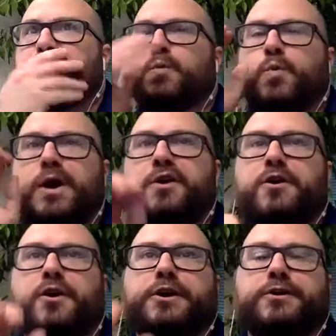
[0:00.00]

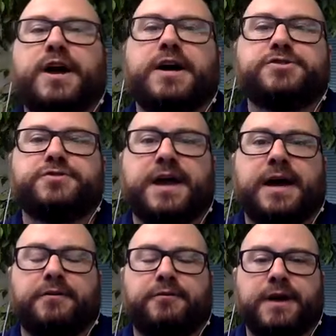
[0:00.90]
where are you guys
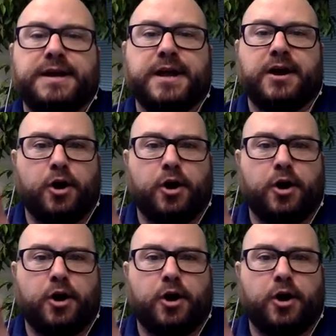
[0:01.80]
at right now?